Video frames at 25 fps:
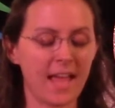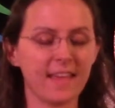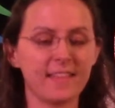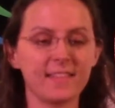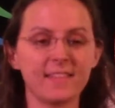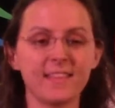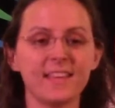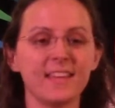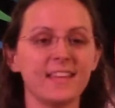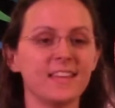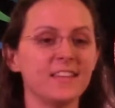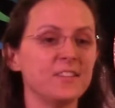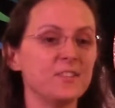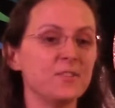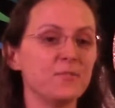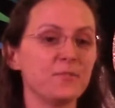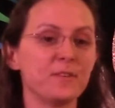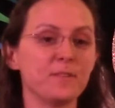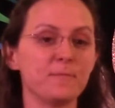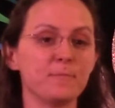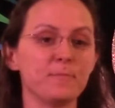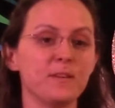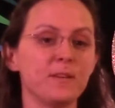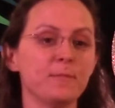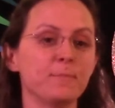And the
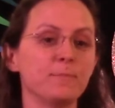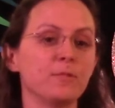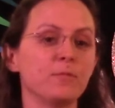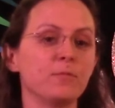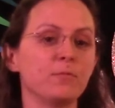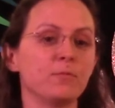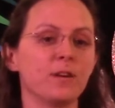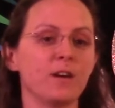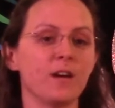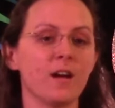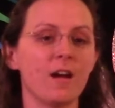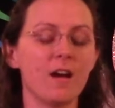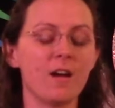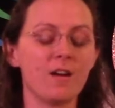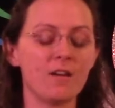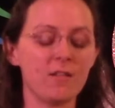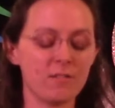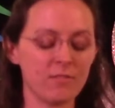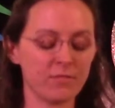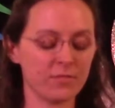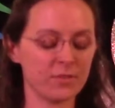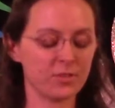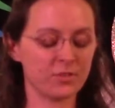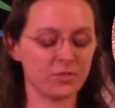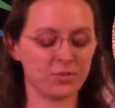Inuit people were
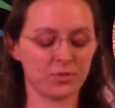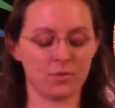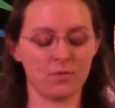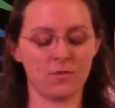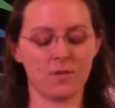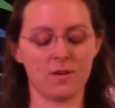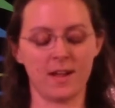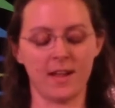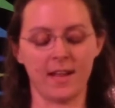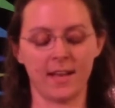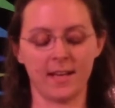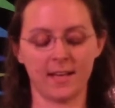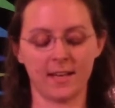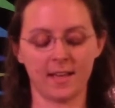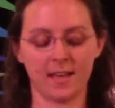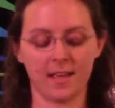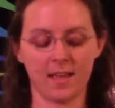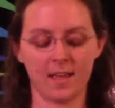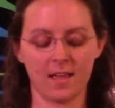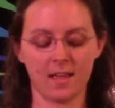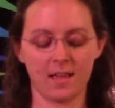overjoyed.